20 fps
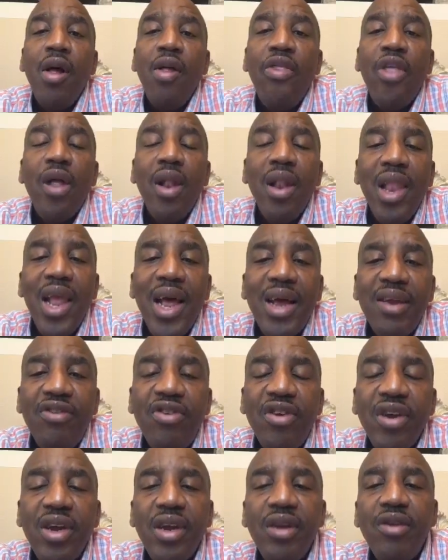the
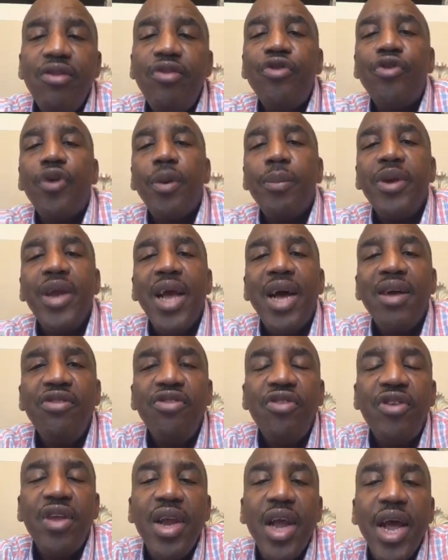lessons from
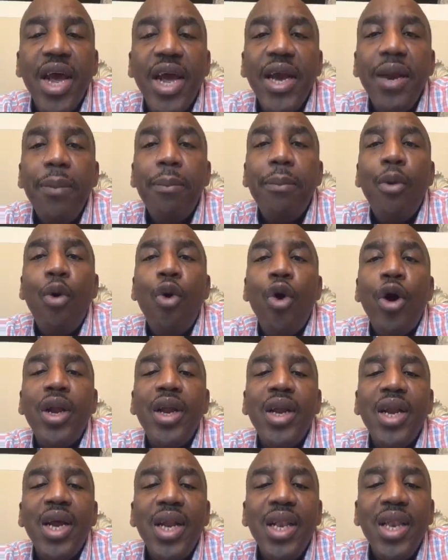yesterday
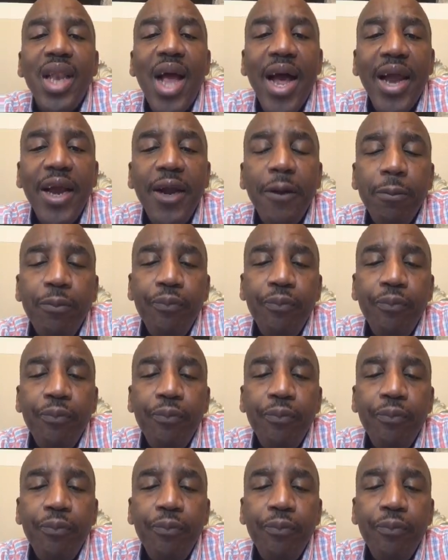morning and night,